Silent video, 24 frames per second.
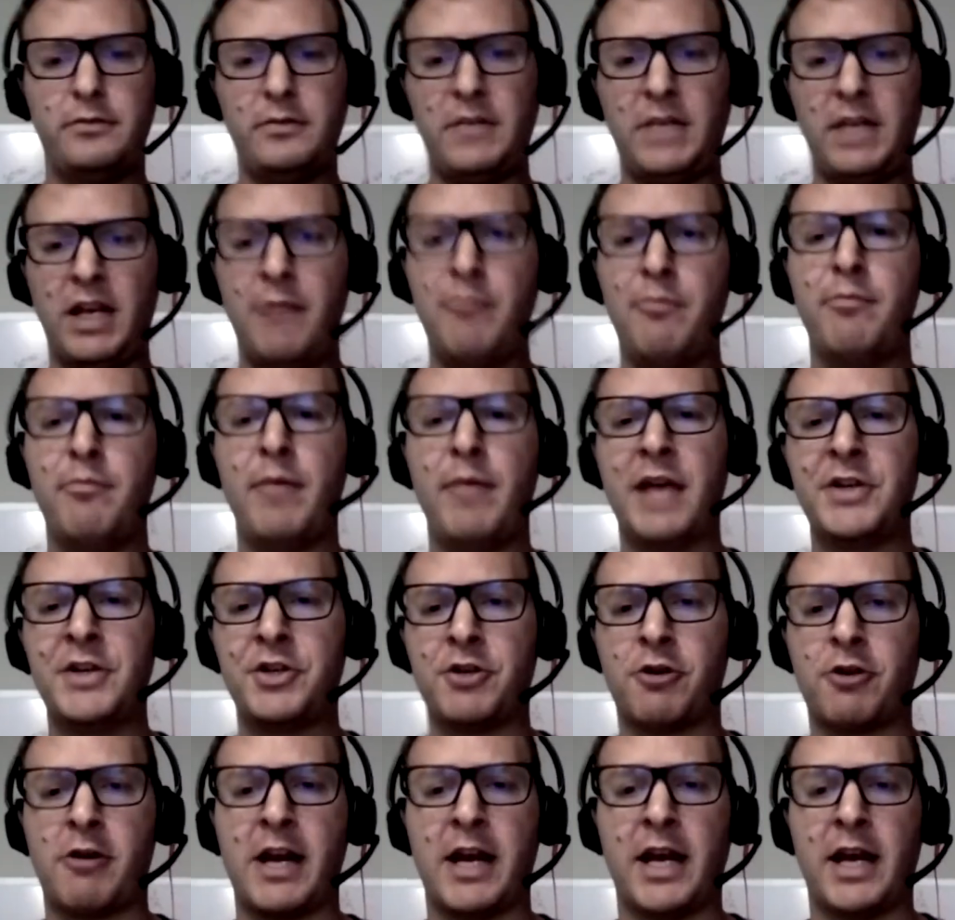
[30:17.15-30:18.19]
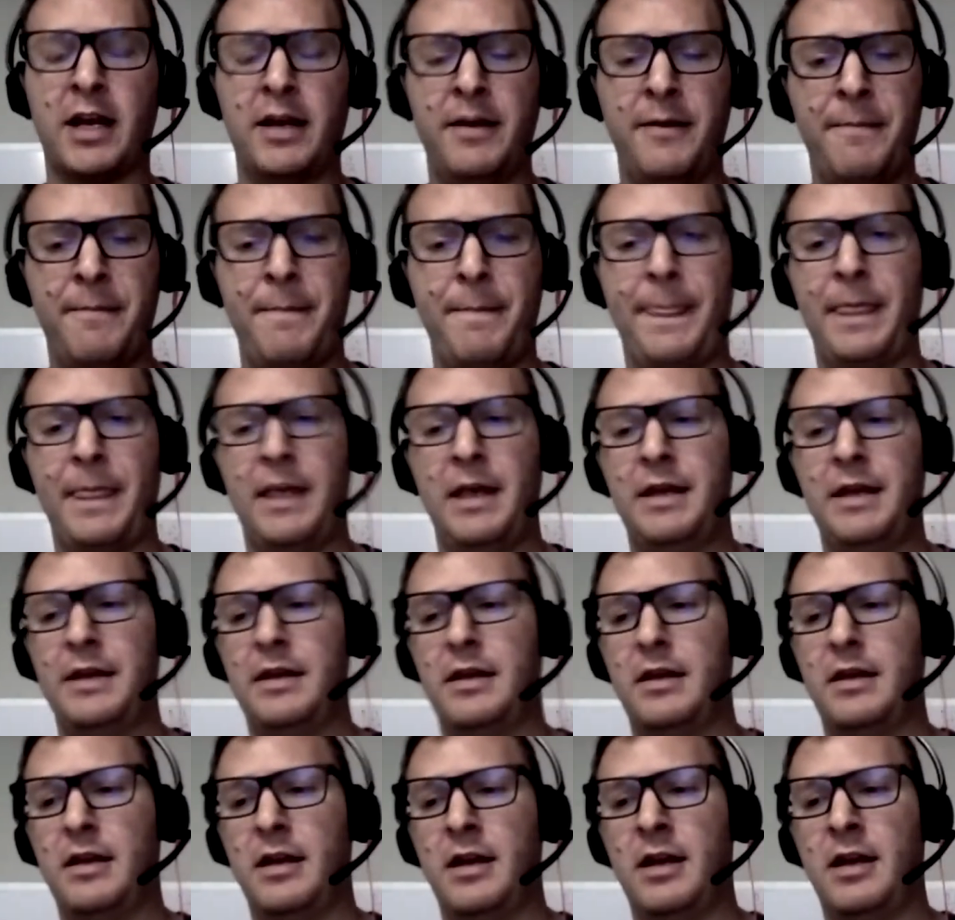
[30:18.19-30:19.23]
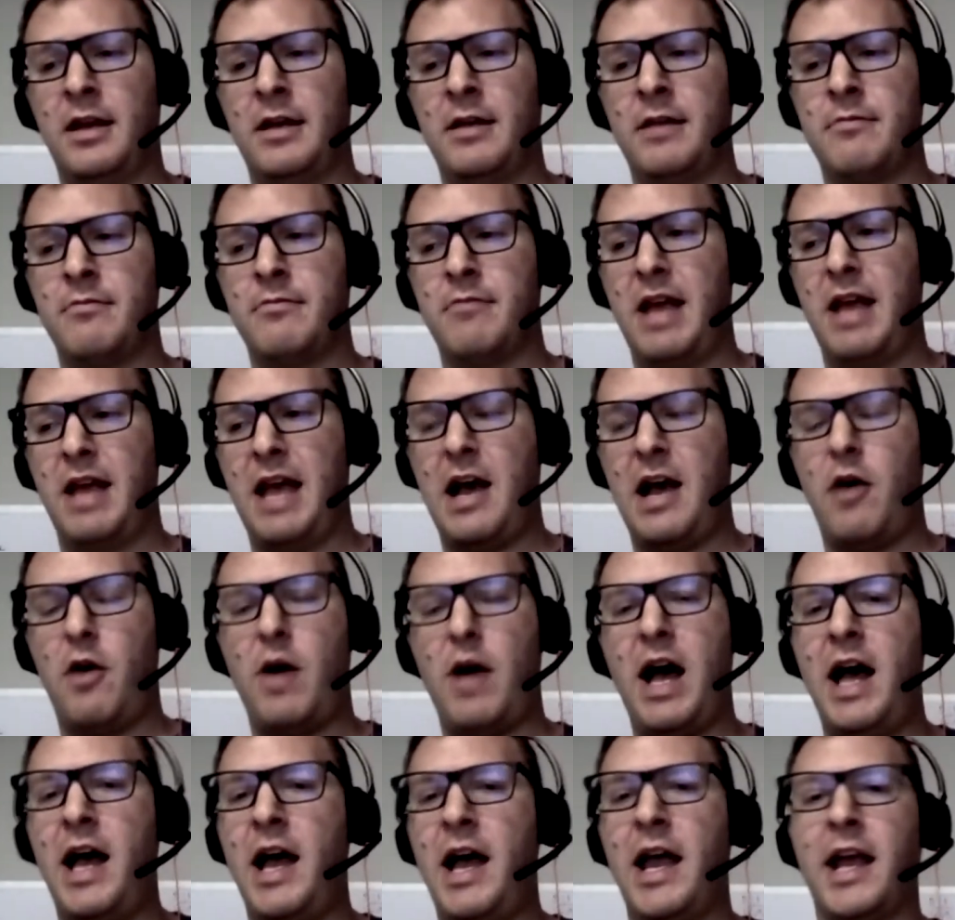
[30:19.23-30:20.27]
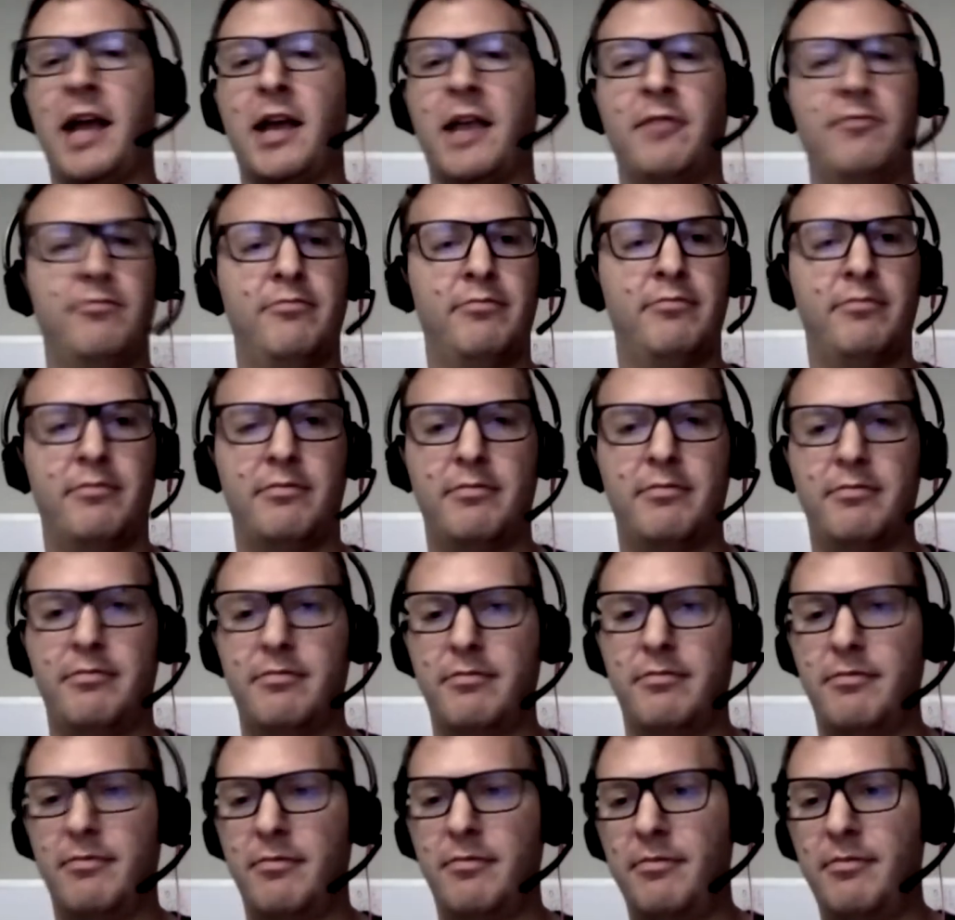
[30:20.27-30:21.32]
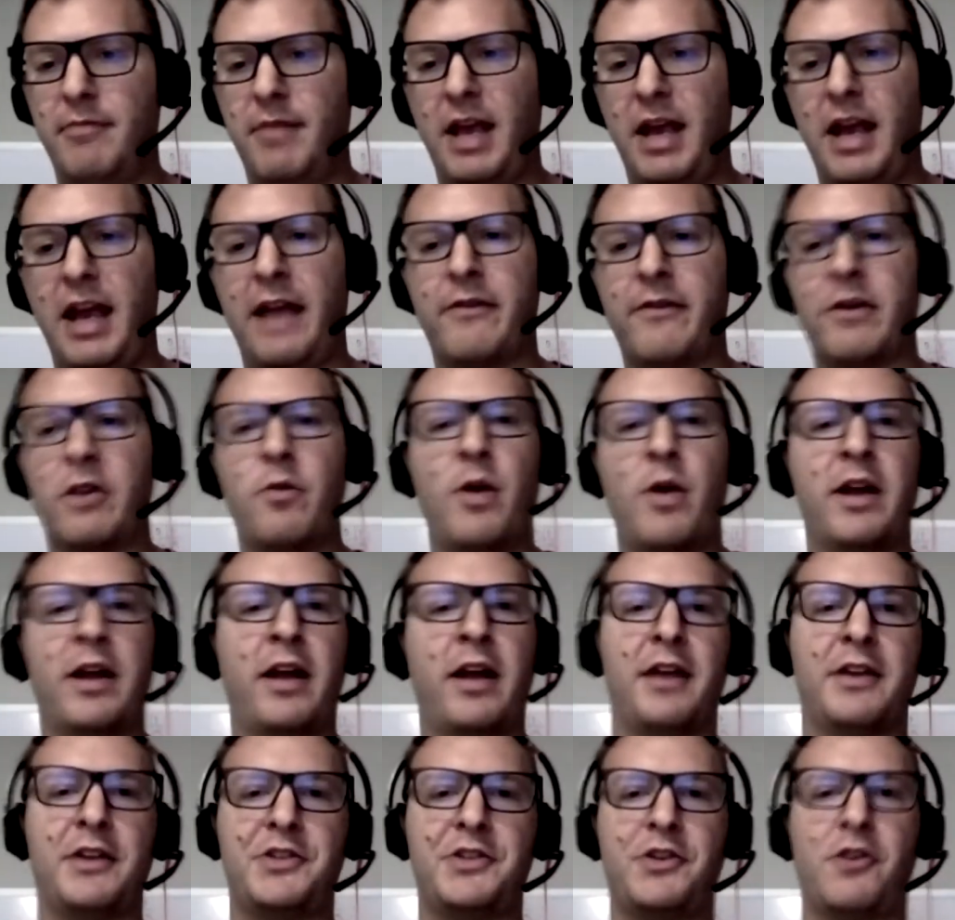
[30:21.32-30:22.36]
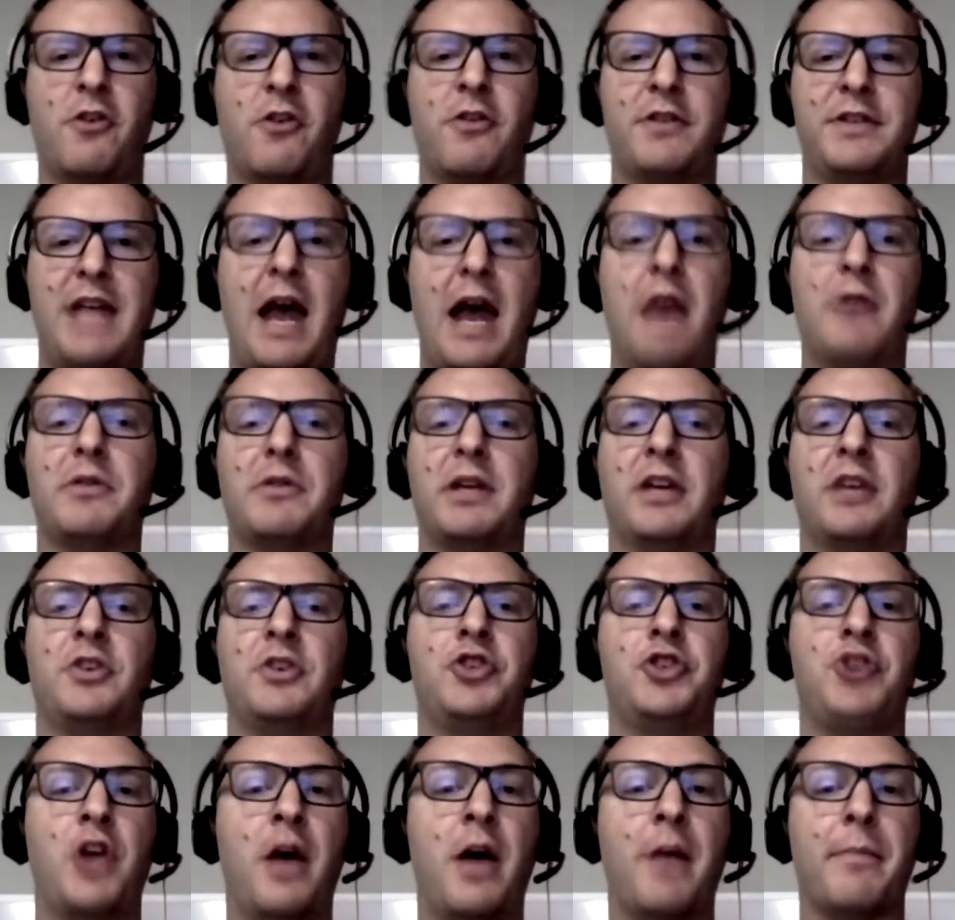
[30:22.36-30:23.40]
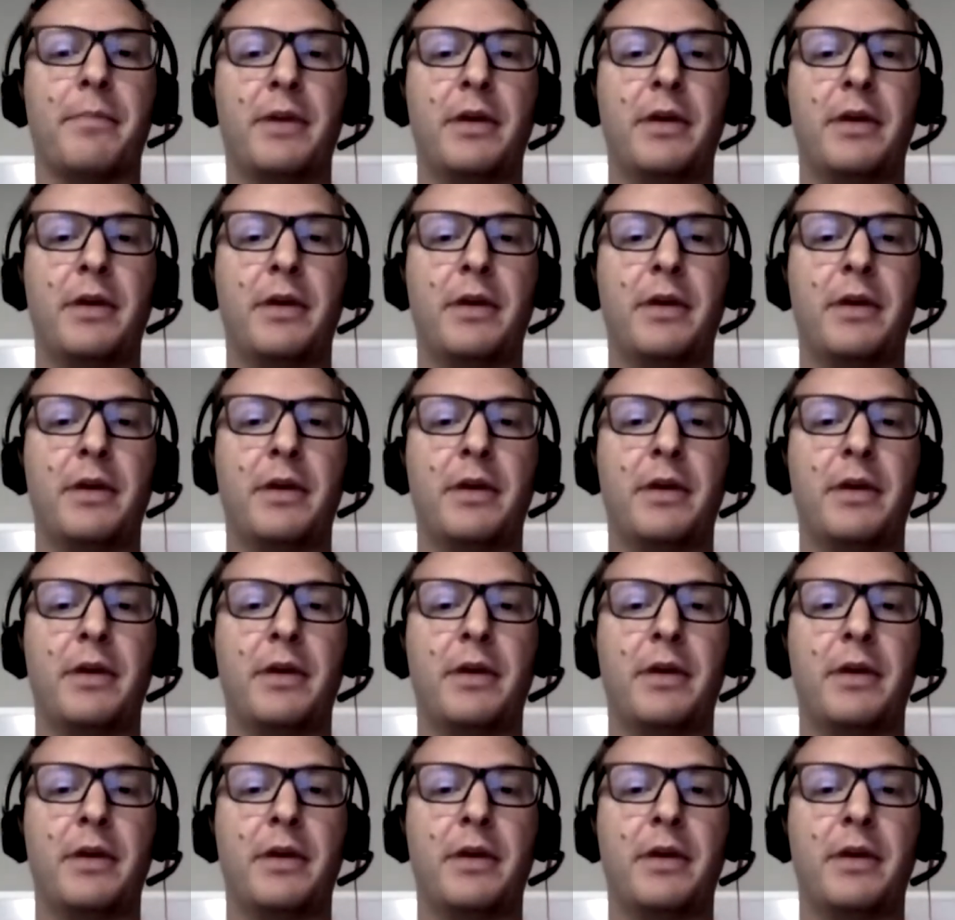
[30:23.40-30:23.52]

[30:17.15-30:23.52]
measuring how high everyone in a certain town can jump.